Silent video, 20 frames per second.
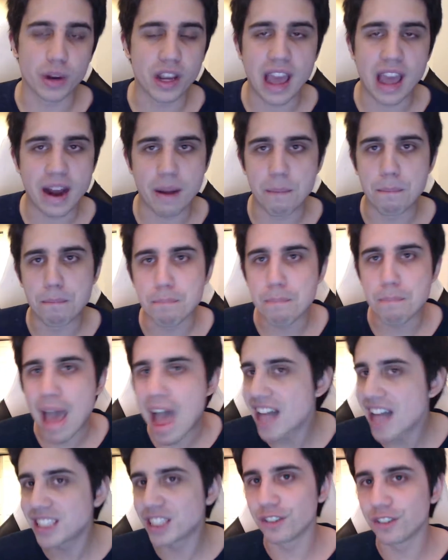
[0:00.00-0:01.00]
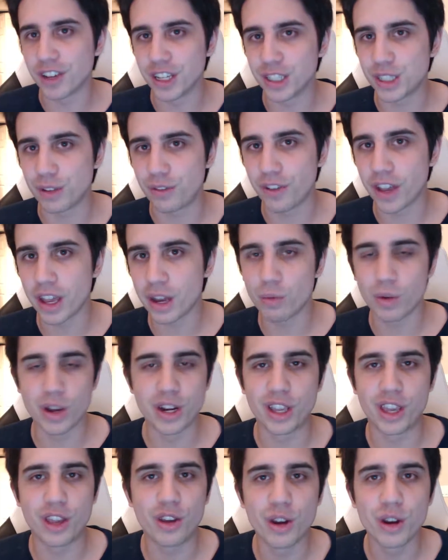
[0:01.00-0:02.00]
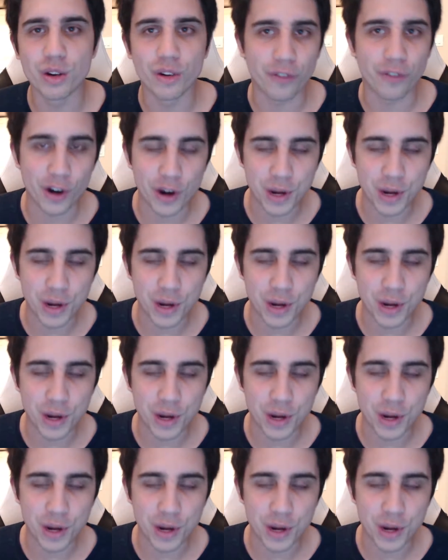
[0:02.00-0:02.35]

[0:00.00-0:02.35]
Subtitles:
had a massive hissy fit when Cutie referred